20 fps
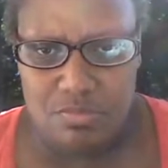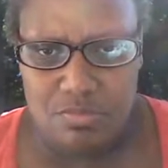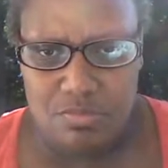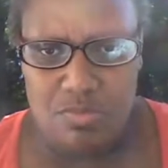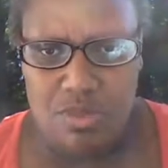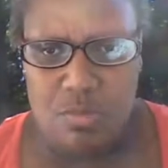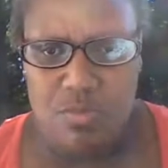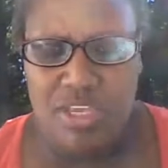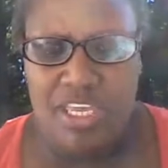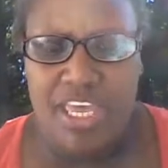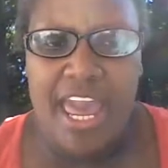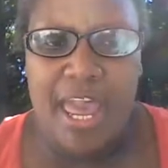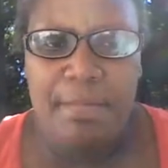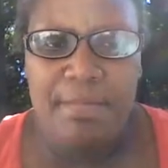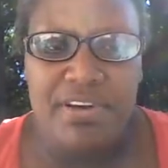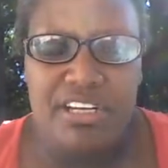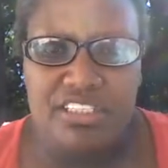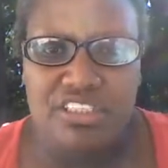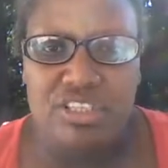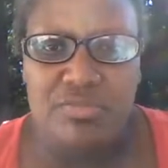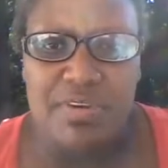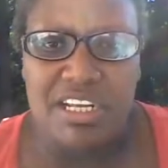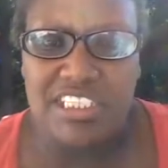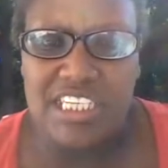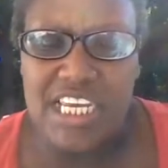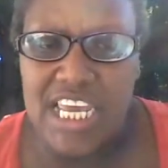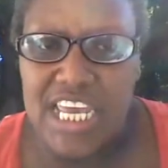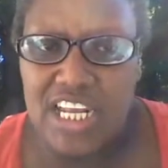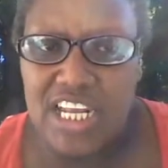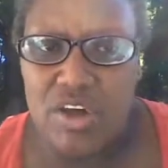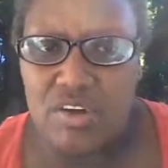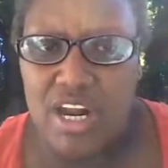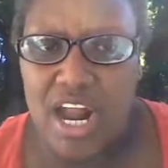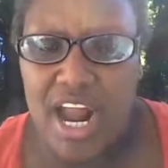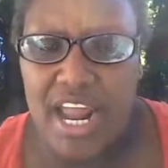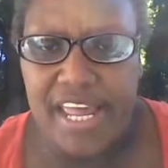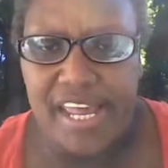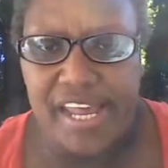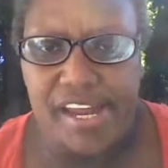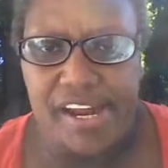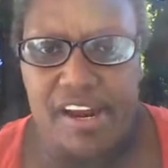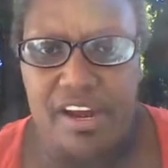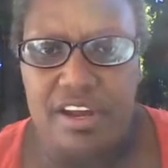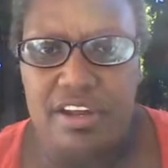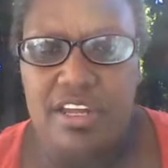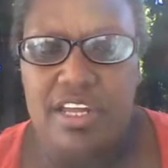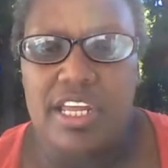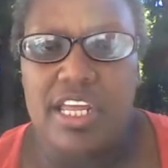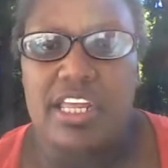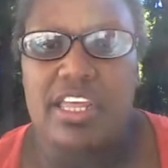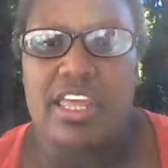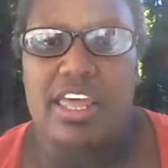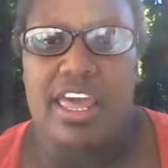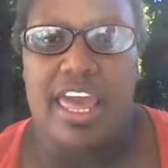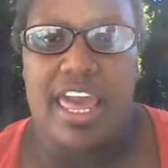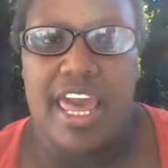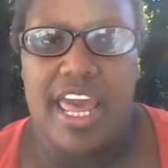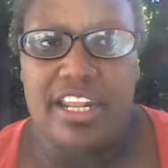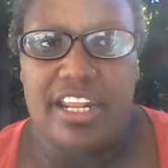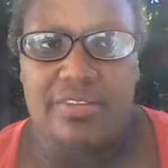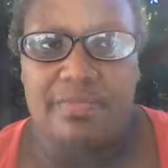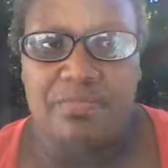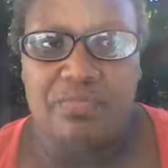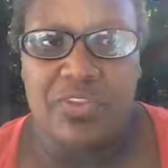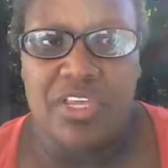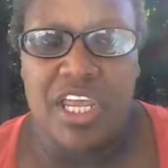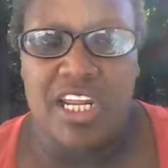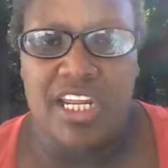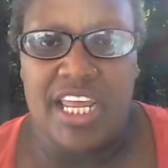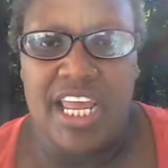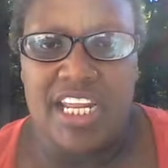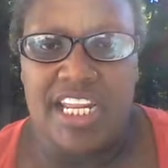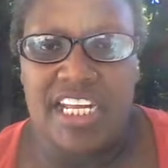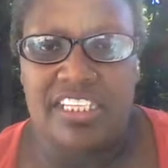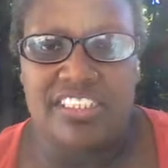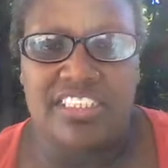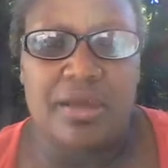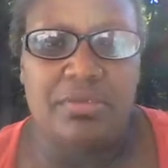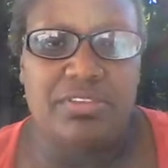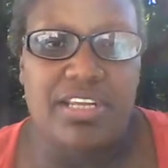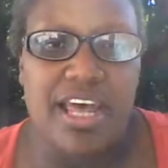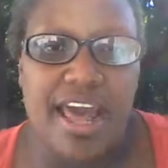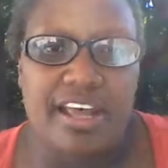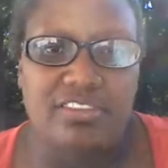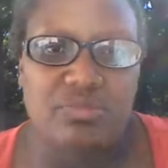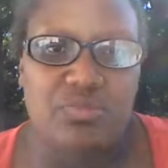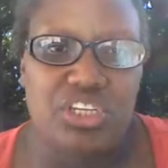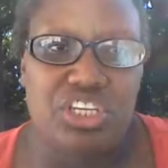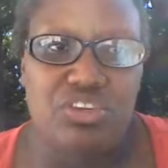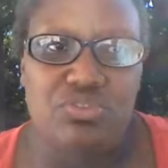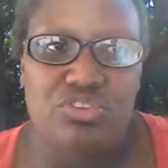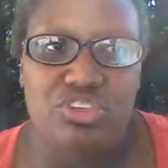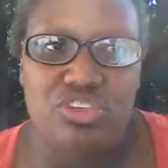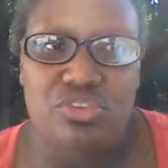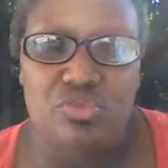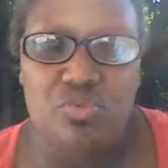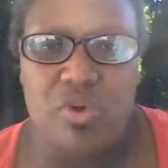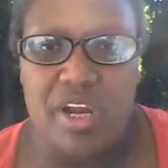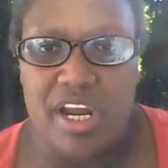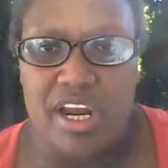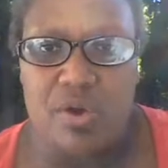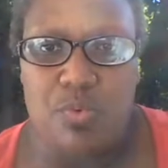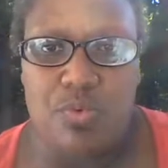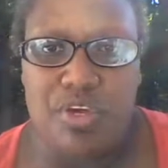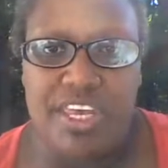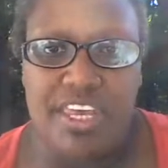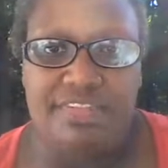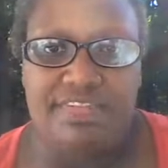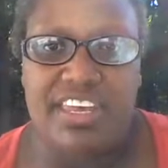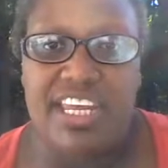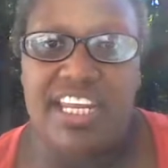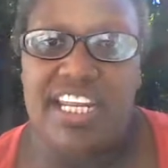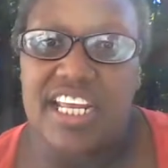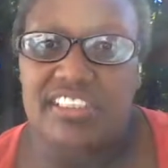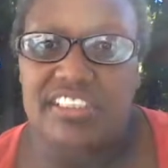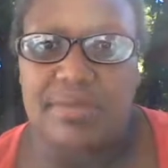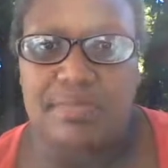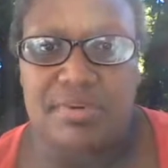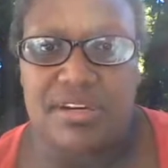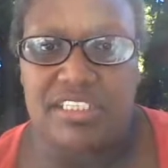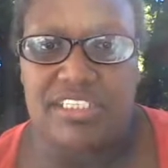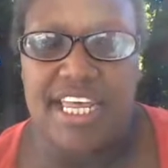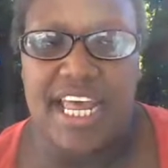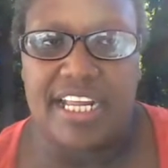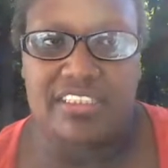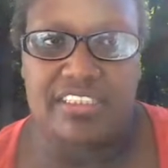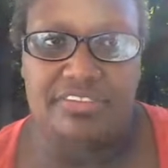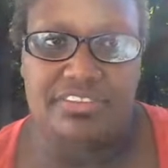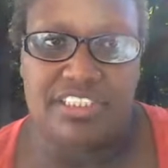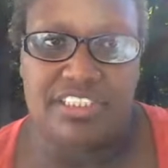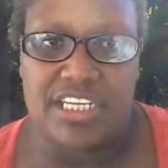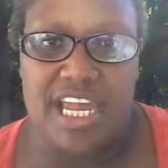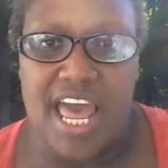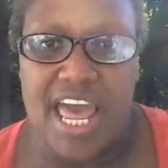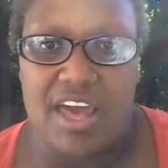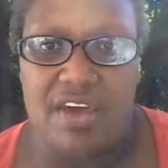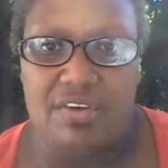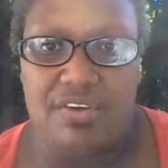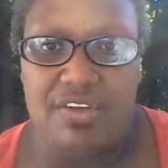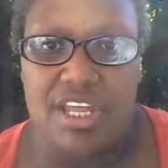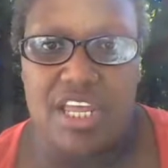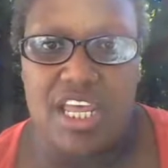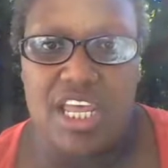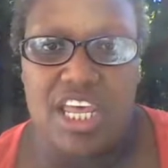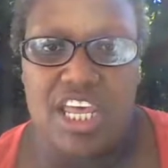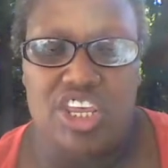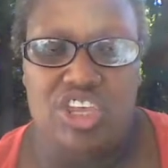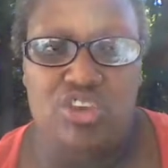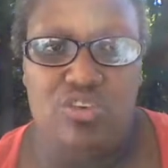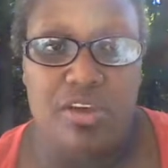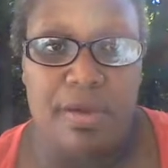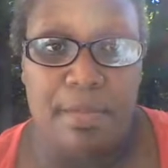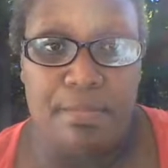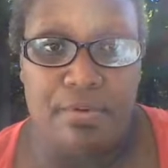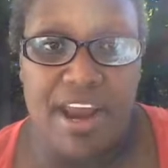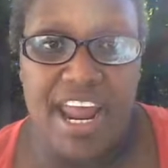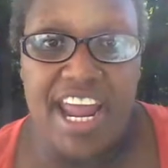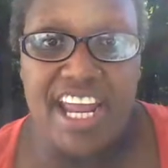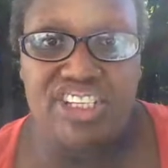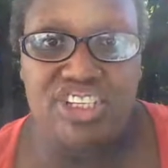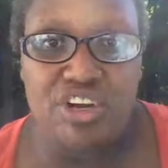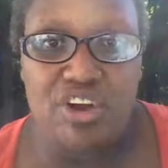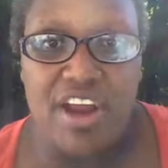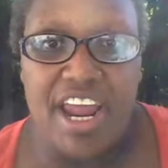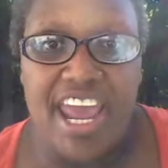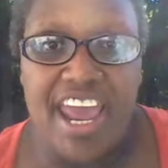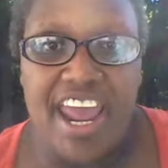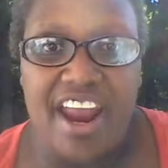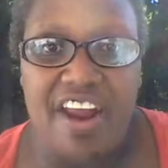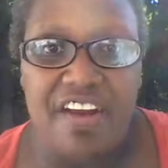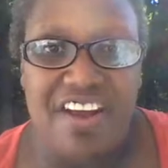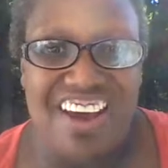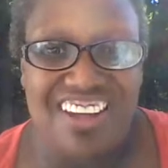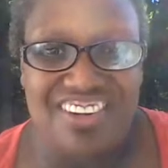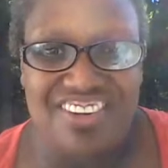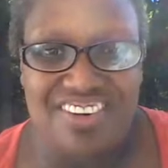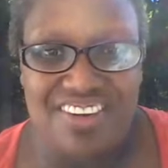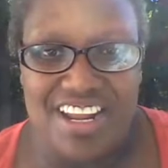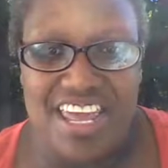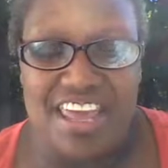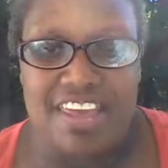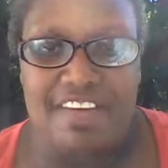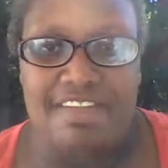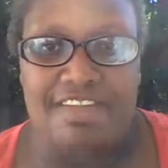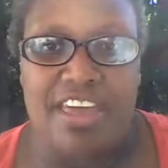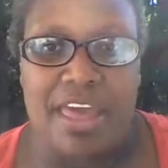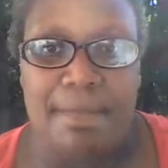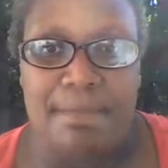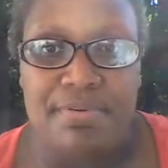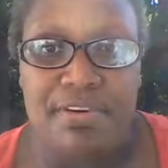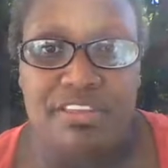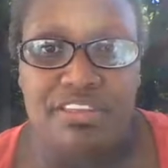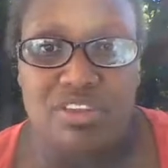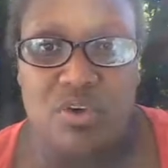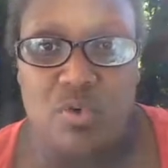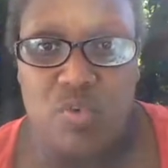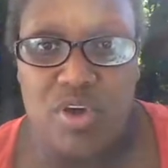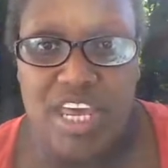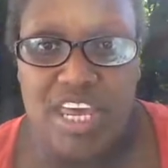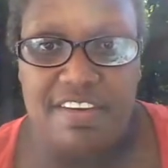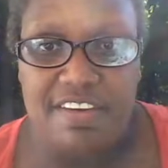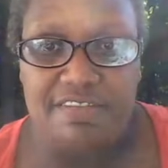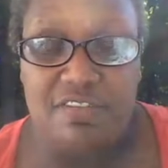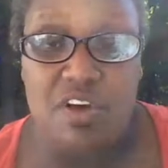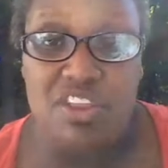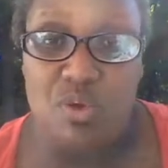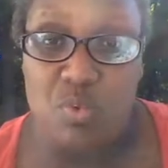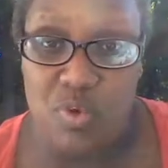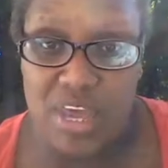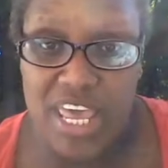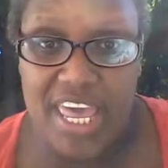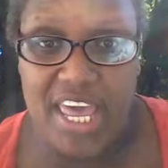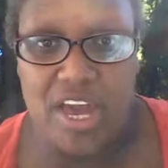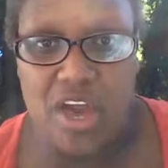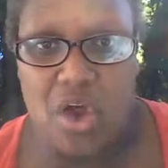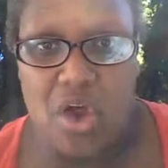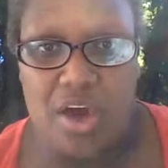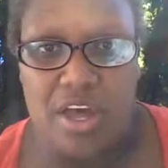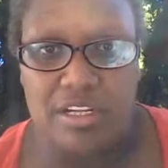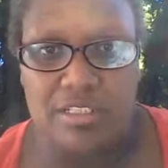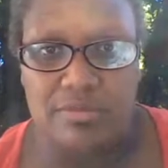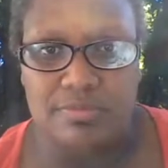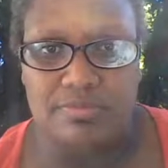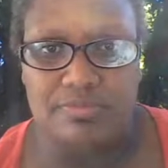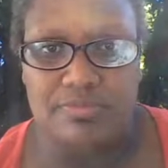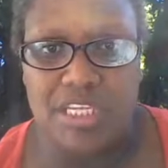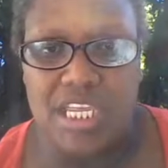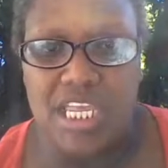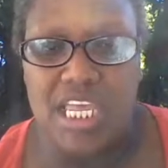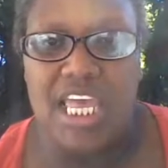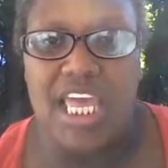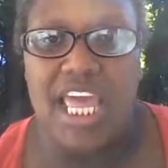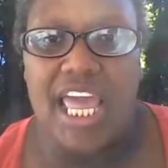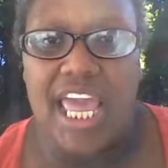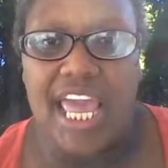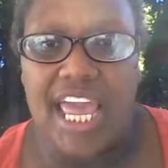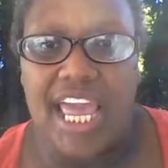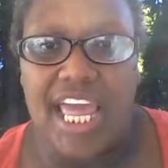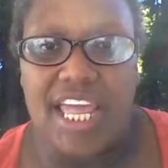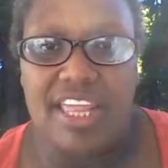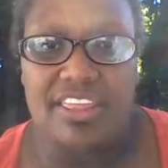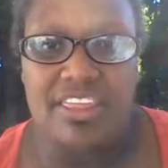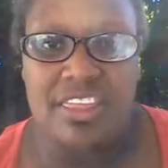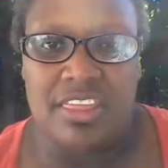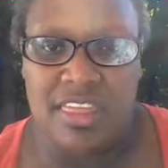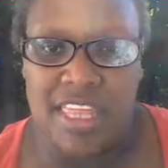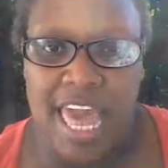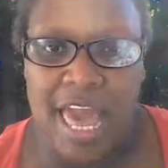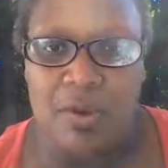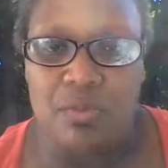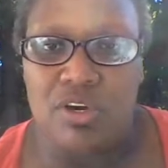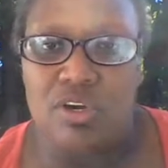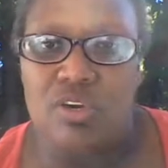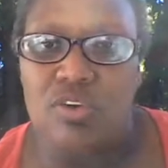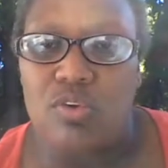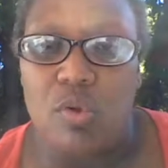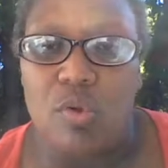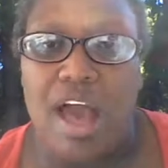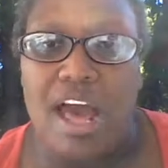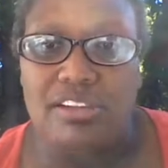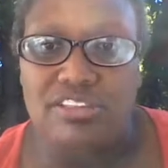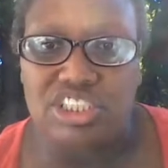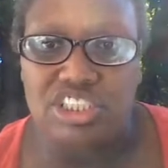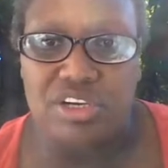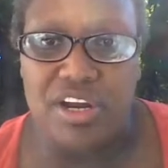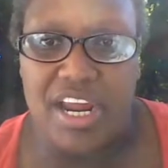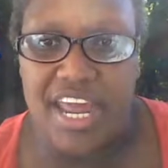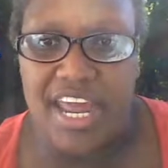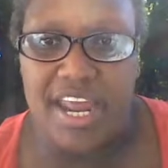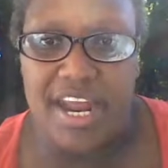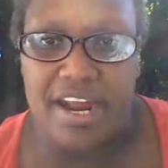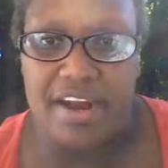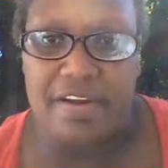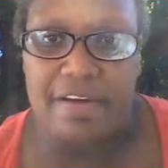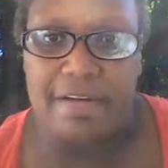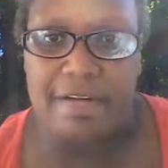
we can't put too much heat on our hair. And, and, and then sometimes when you do wear a weave, it is a protective style. You can braid your hair underneath and put the weave or the wig on and that will grow out your hair